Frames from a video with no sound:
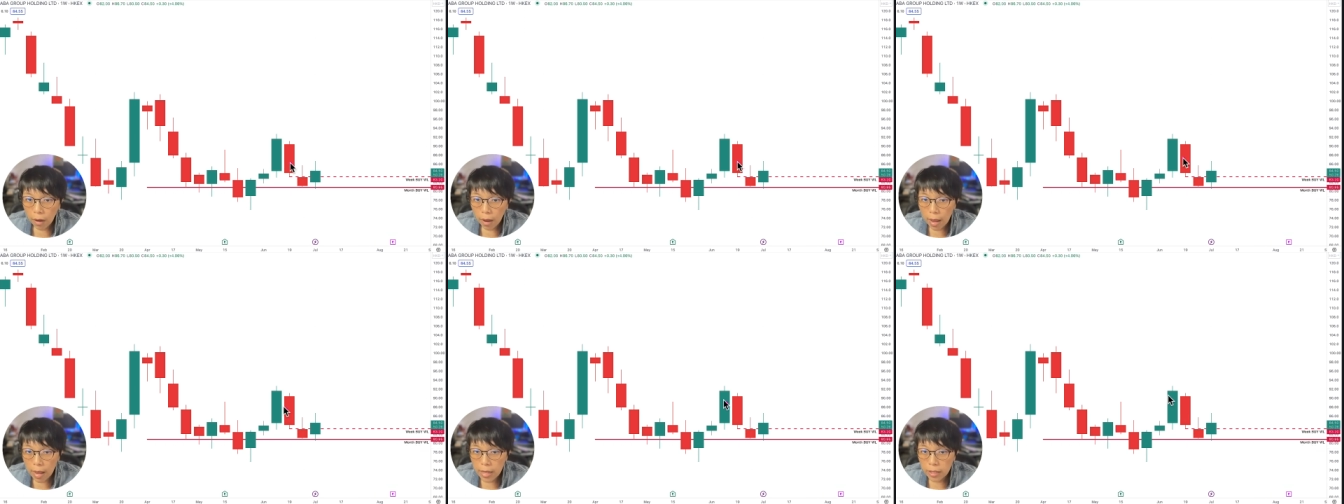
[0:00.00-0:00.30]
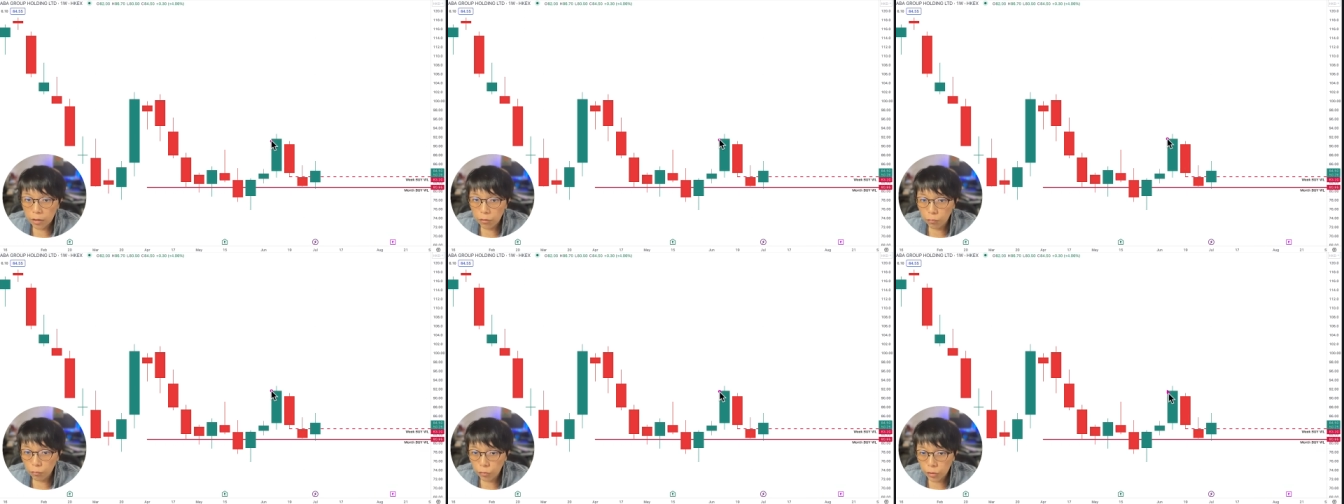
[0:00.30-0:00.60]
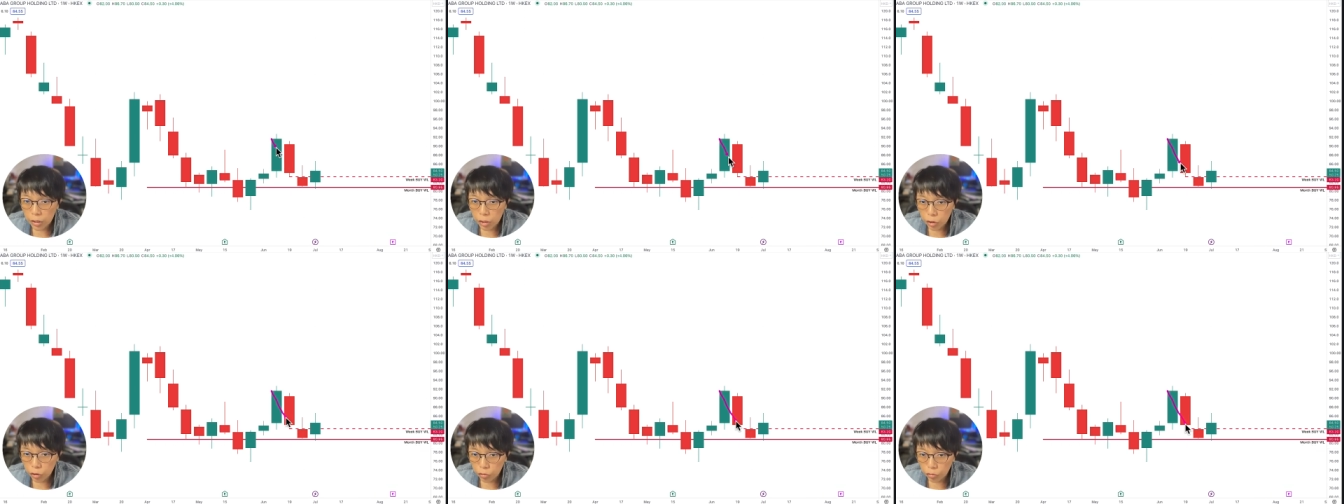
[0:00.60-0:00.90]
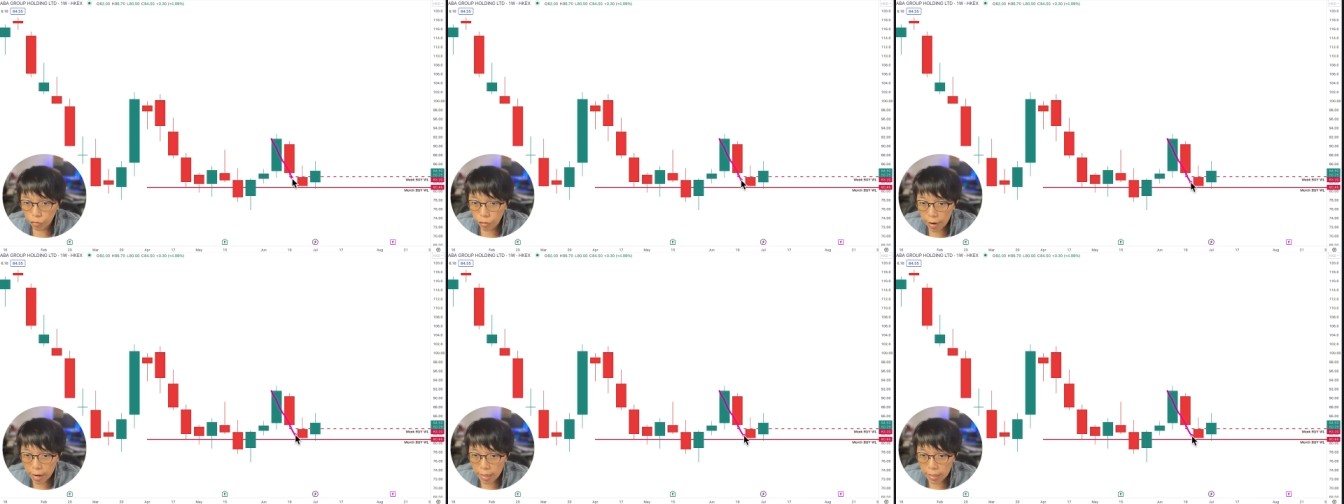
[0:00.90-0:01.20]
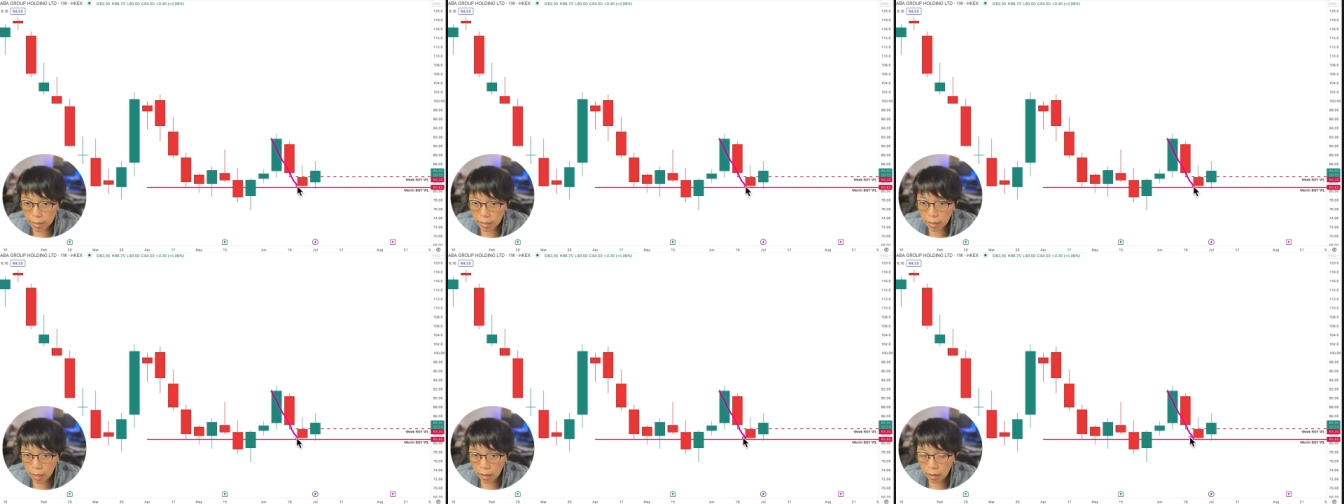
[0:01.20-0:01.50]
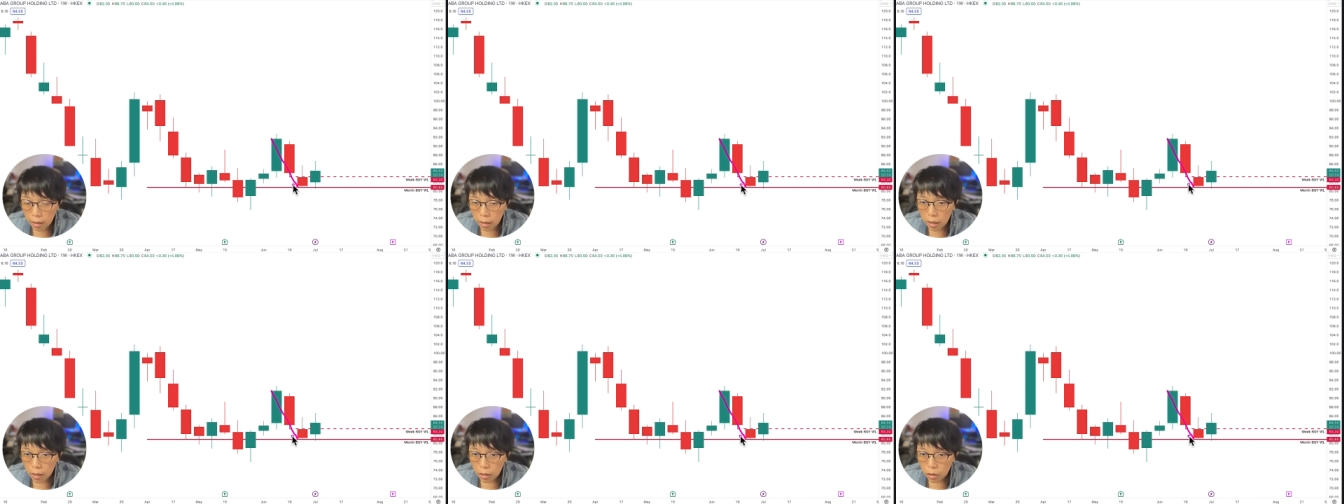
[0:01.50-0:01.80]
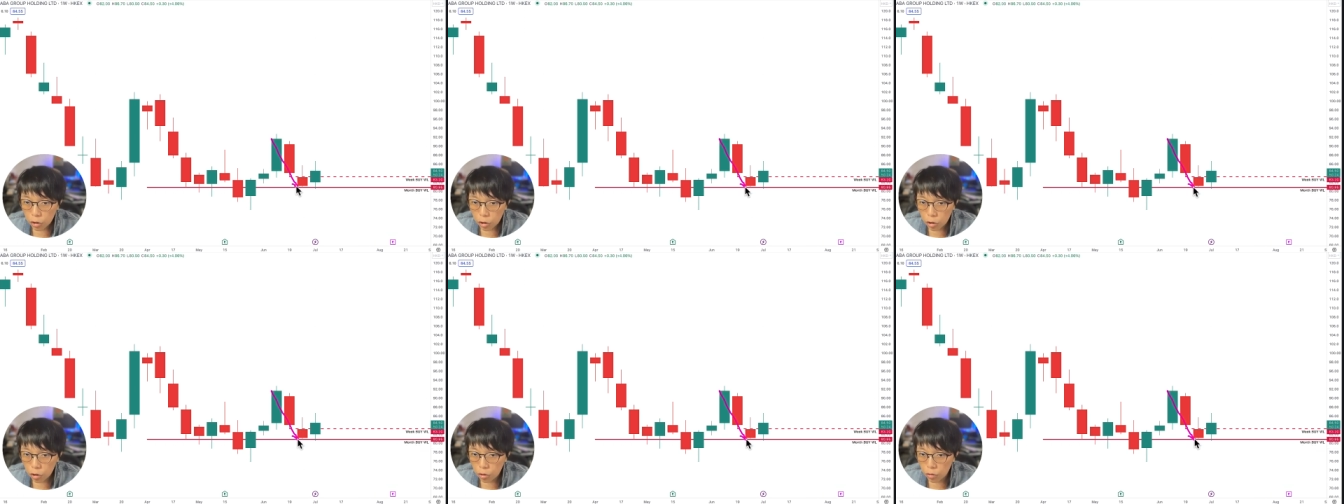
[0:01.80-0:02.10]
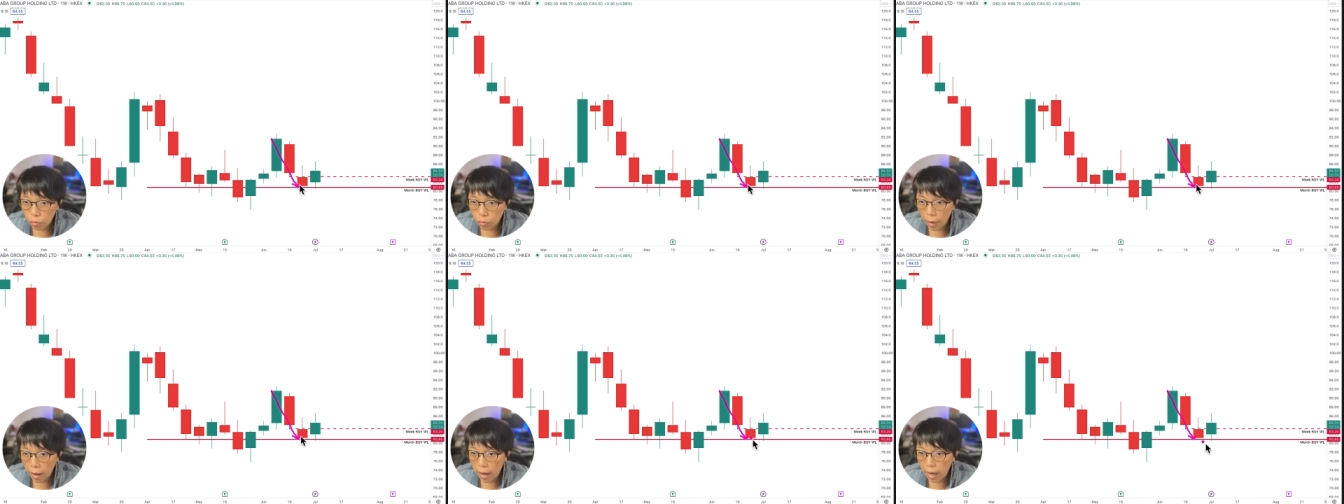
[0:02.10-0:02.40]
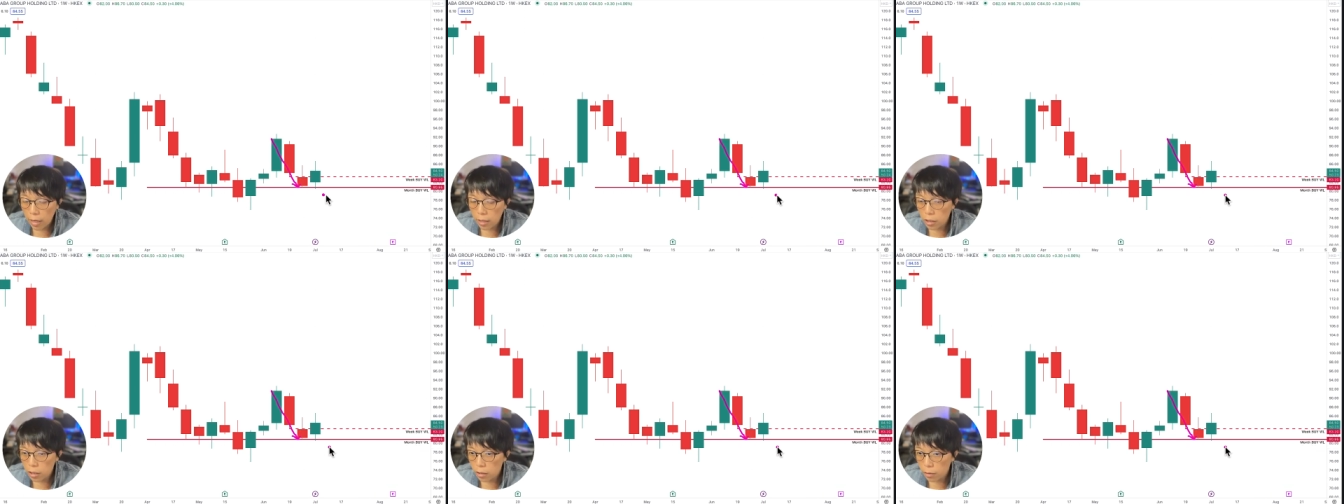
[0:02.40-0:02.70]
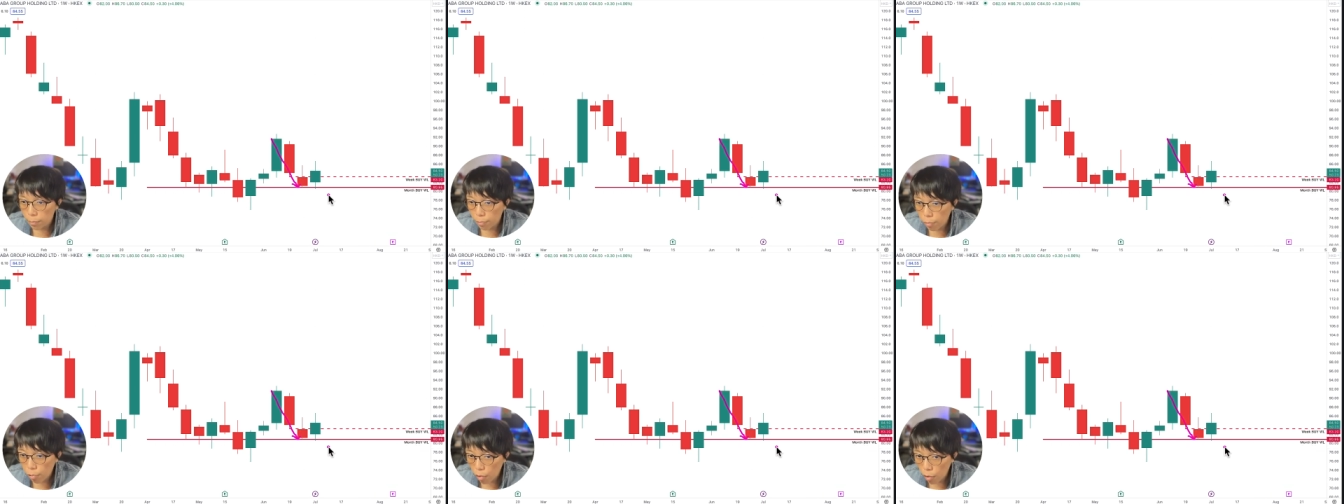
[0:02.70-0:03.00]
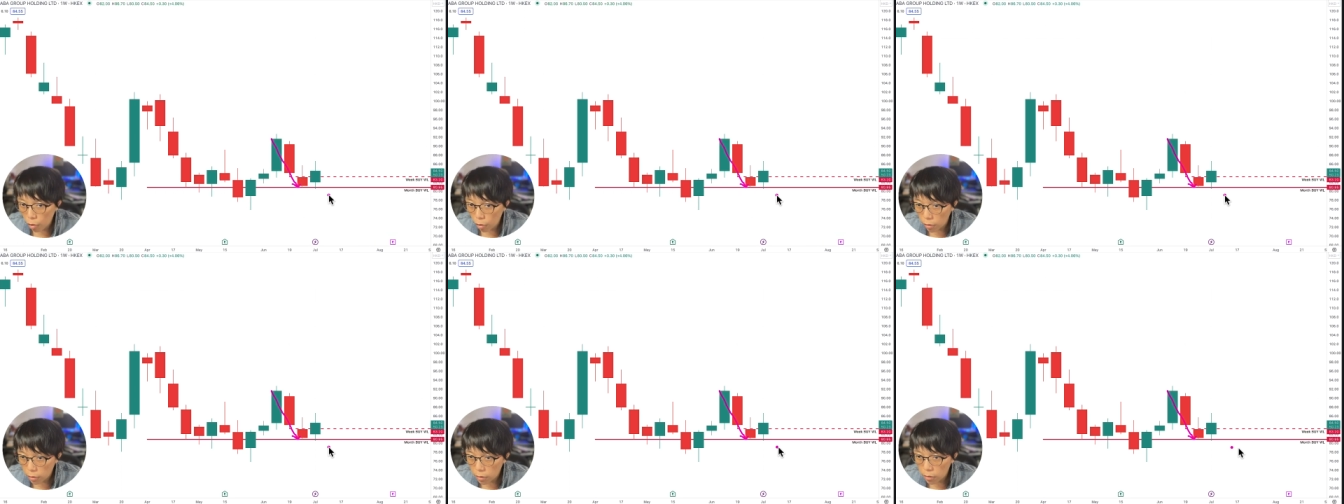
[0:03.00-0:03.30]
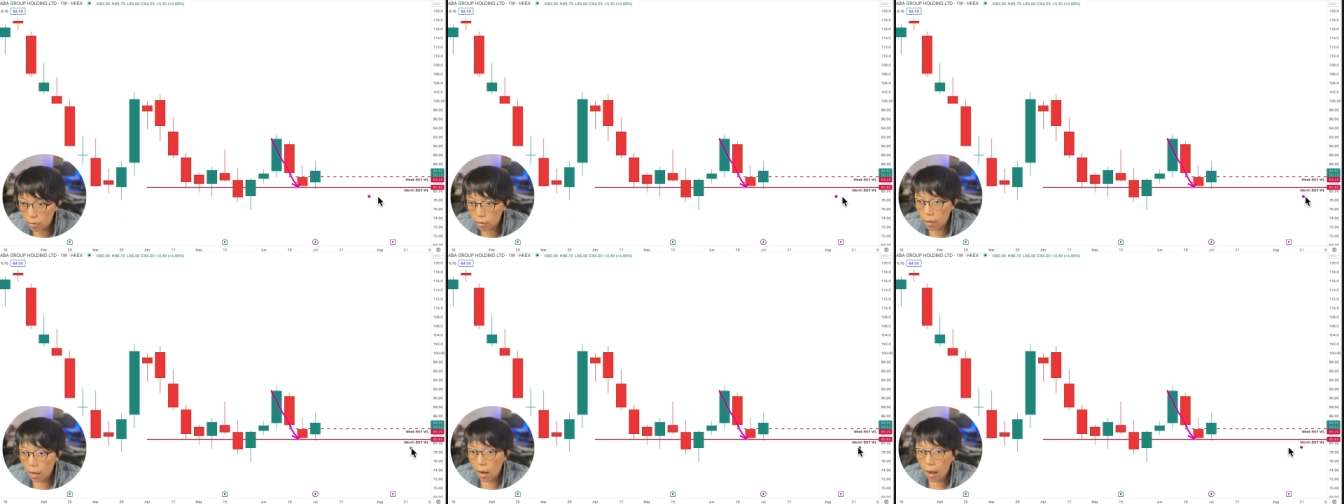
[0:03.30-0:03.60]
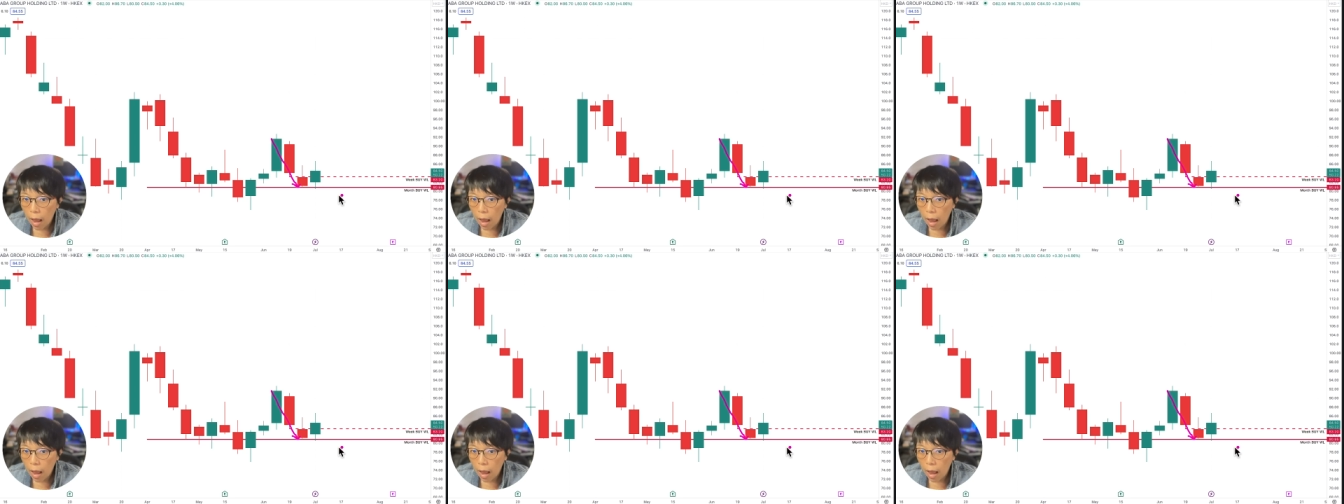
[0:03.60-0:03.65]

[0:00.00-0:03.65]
is retracing to a support